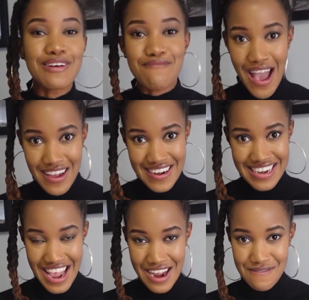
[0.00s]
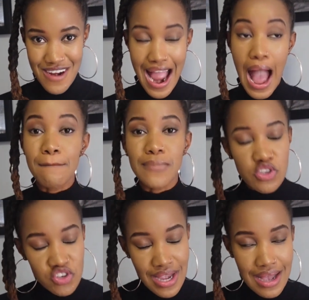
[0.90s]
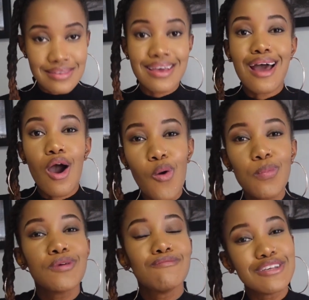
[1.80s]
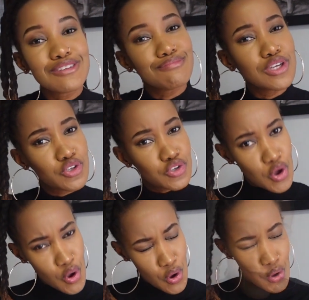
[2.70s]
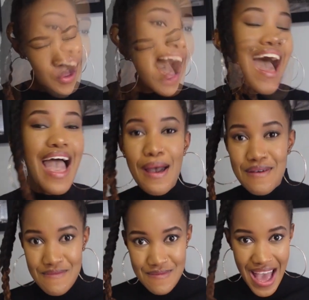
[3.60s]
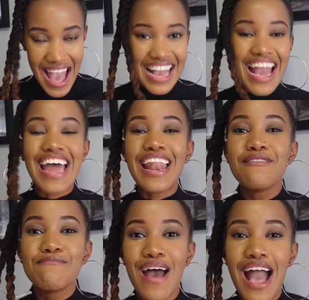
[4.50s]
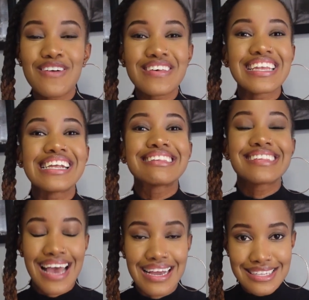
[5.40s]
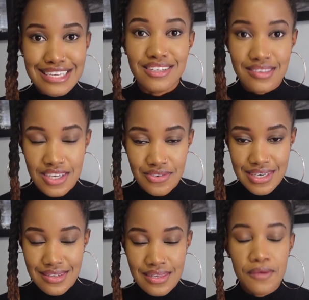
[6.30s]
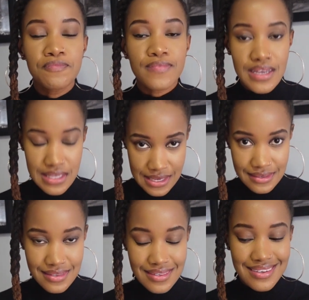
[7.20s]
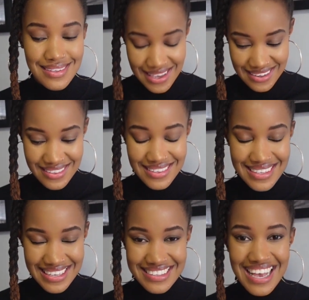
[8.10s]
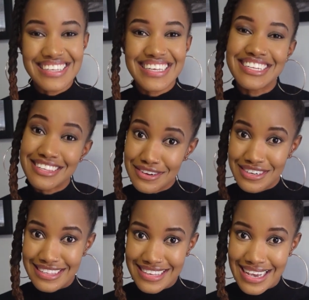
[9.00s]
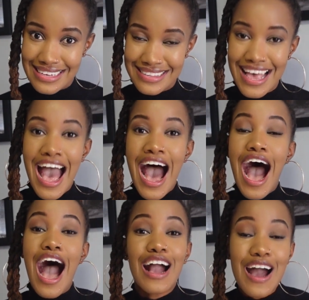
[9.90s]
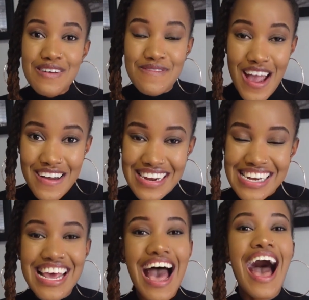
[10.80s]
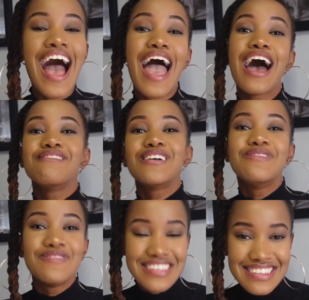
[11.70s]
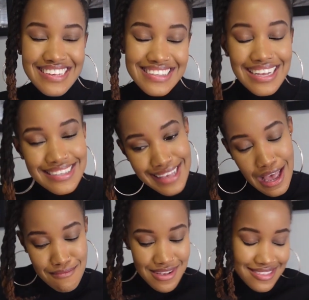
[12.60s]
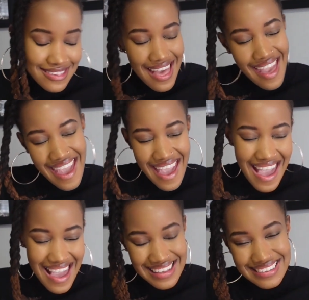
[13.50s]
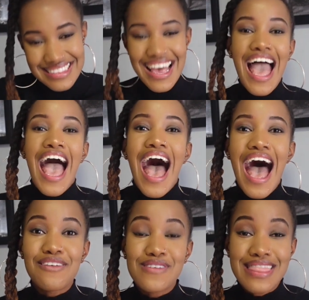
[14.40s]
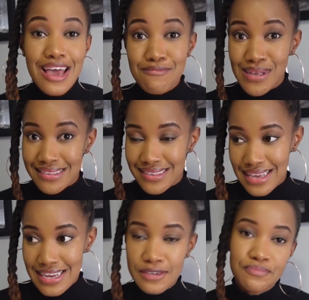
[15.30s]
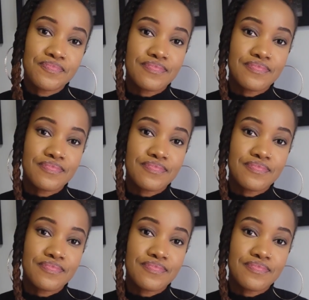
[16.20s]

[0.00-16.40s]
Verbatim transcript: why I'm back on camera. I missed you guys and I hope you missed me too. I am back and I'm back with an exciting series. Yes. I said series, guys. I got married. I am Mrs. Simon Says. And with that being said,